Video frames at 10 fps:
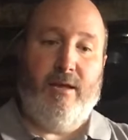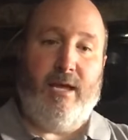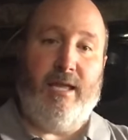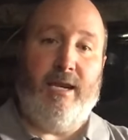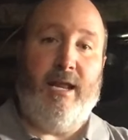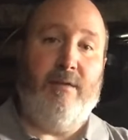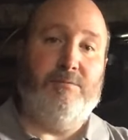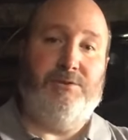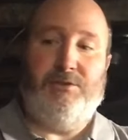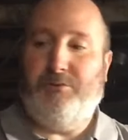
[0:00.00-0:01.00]
and
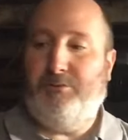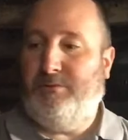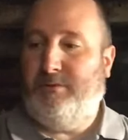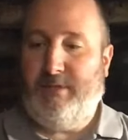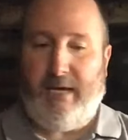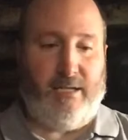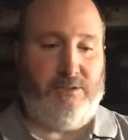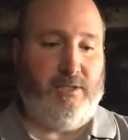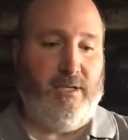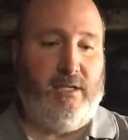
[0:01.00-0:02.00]
enables you to
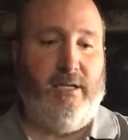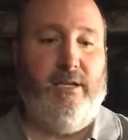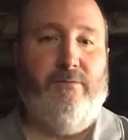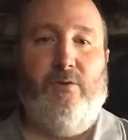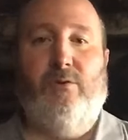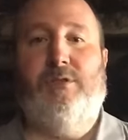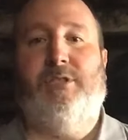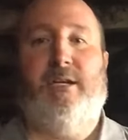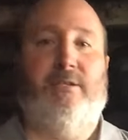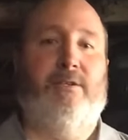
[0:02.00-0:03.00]
actually clean the fuel
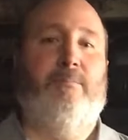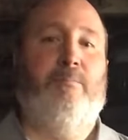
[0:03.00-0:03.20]
injector.